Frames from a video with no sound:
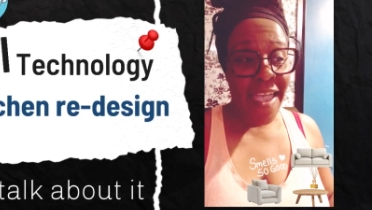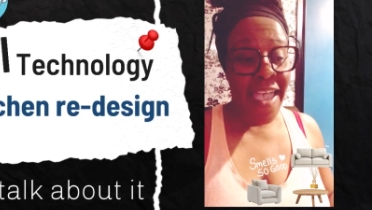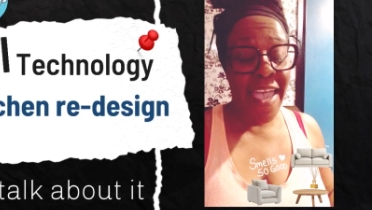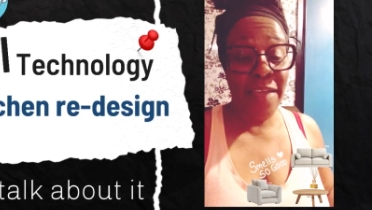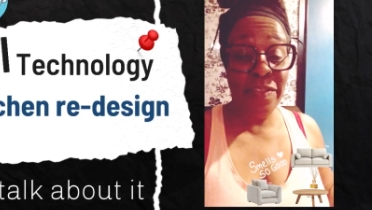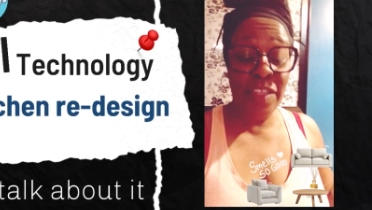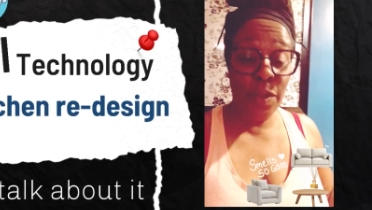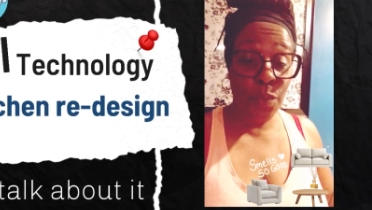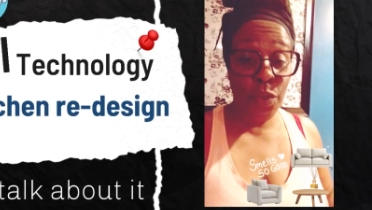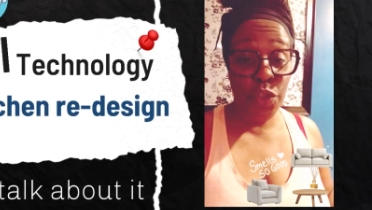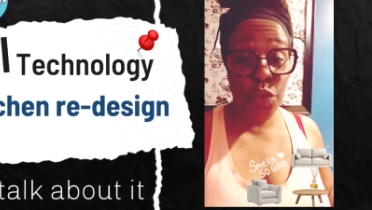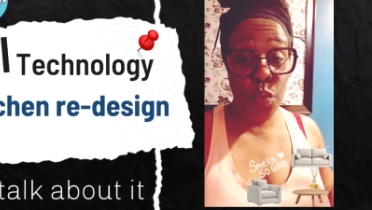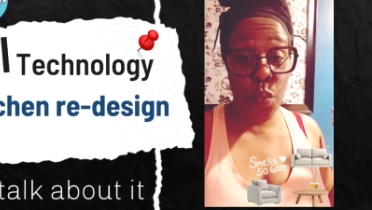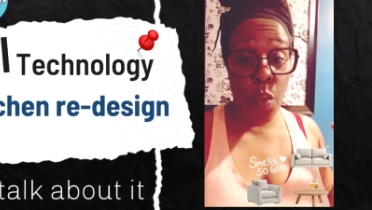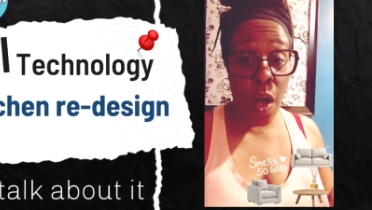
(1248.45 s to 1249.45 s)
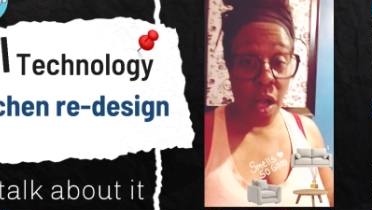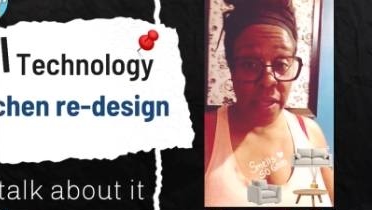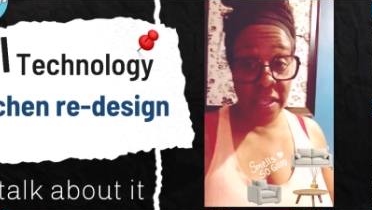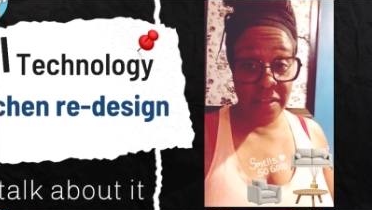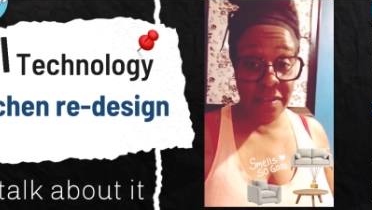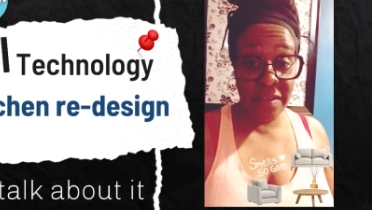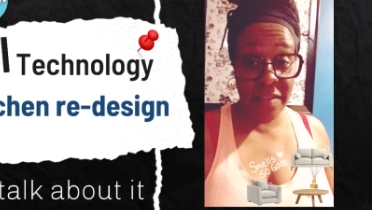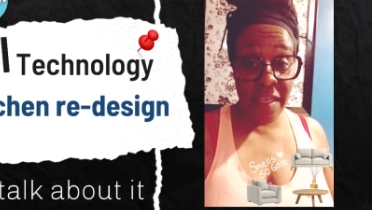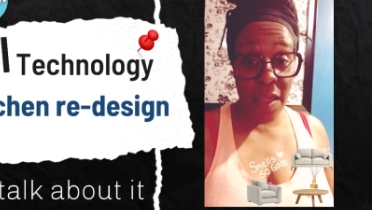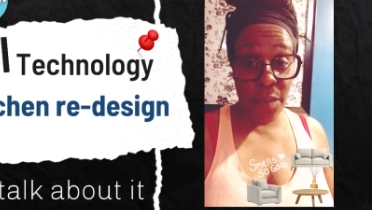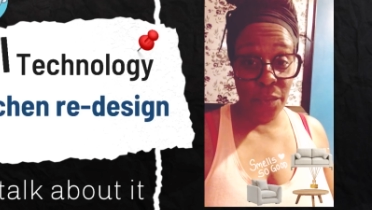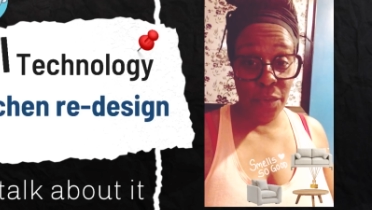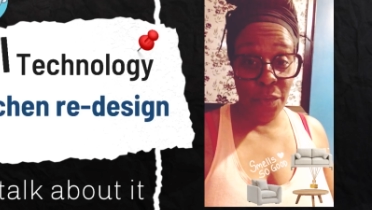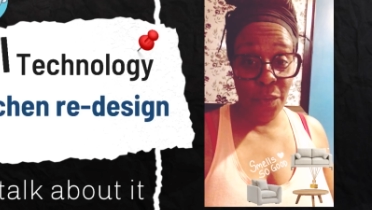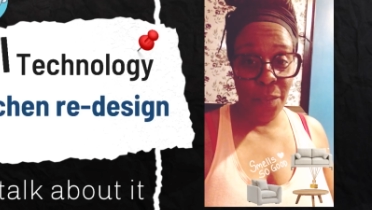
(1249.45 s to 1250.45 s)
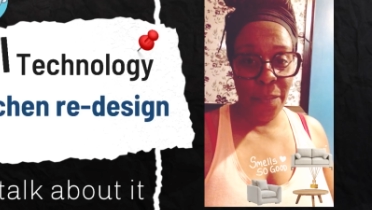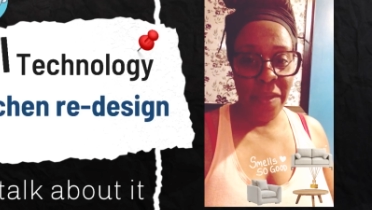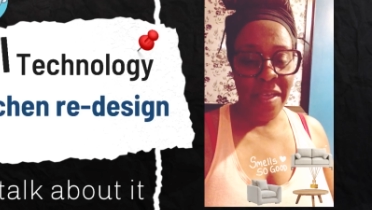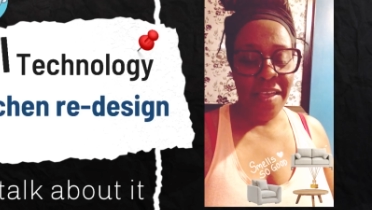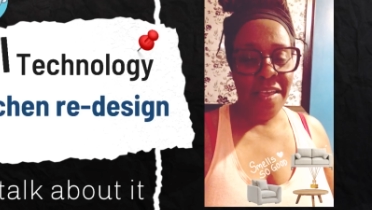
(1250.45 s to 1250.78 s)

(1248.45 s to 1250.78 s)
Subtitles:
And then when you walk into that room,